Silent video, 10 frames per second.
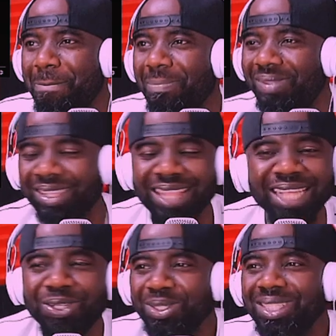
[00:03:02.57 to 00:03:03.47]
This
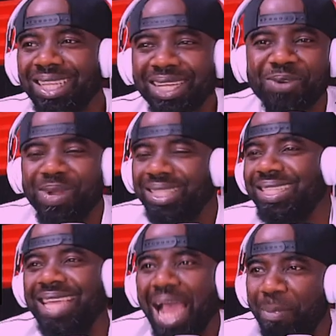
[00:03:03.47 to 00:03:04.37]
not just waiting
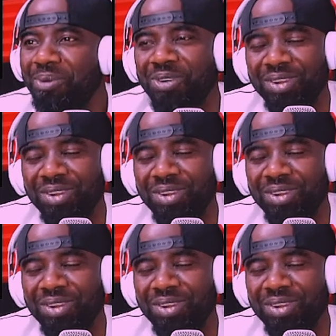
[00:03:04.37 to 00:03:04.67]
to happen for